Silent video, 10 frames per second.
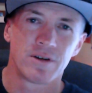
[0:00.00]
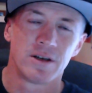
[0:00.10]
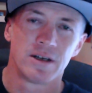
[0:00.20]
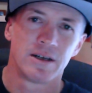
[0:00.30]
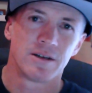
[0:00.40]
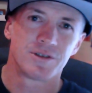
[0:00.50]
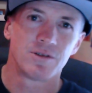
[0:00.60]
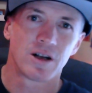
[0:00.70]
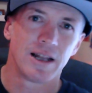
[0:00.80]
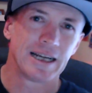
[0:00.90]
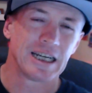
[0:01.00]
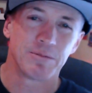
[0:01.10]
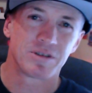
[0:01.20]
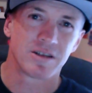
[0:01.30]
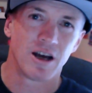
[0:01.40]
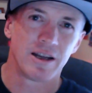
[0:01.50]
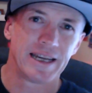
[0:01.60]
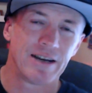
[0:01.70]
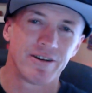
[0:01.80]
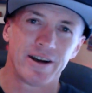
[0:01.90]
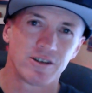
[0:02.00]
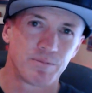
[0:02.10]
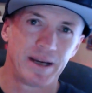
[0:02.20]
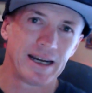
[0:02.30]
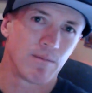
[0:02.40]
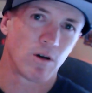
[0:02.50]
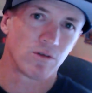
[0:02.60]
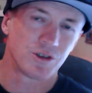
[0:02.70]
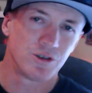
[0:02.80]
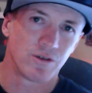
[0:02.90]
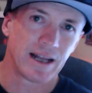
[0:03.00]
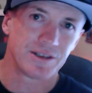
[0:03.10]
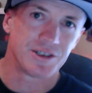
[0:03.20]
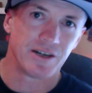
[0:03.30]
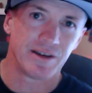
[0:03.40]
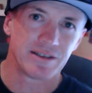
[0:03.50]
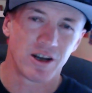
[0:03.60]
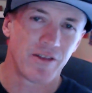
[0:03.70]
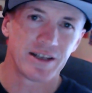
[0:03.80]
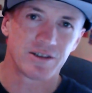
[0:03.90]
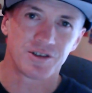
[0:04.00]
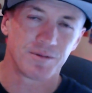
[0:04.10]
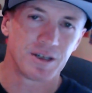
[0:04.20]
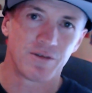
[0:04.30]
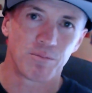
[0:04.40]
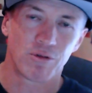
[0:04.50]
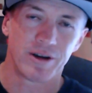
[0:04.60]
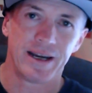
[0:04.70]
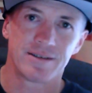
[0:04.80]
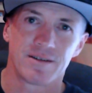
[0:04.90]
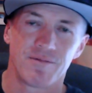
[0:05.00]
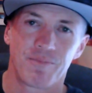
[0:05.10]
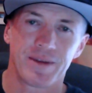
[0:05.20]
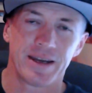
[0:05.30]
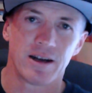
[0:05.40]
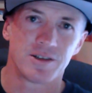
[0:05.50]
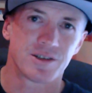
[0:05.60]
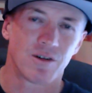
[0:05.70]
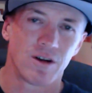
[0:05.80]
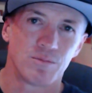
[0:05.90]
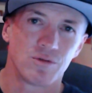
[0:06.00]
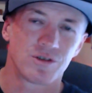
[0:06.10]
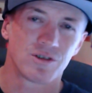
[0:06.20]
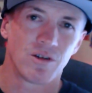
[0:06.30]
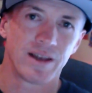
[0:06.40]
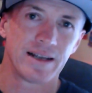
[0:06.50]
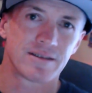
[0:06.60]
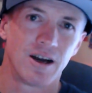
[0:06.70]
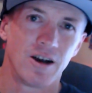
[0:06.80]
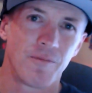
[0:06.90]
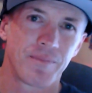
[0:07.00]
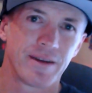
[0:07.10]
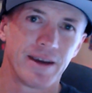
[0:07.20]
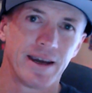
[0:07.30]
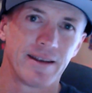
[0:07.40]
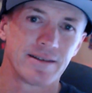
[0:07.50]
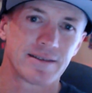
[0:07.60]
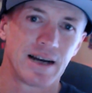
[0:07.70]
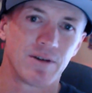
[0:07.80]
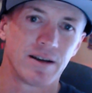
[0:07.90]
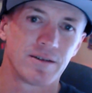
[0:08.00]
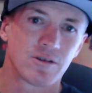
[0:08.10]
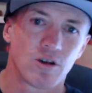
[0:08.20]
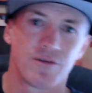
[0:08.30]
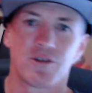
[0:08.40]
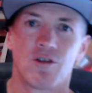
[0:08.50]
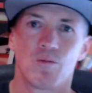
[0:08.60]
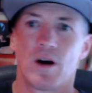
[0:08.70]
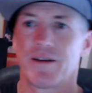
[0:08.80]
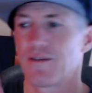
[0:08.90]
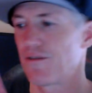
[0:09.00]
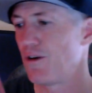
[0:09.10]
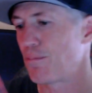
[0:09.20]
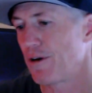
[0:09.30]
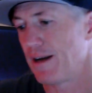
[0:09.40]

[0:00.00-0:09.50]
Still collecting them slowly here and now. Just pick up 1 or 2 of that series. I know there's lots of different prints and signed books and all that. So yeah, there's that one. Cry for Dawn 1, 3rd print.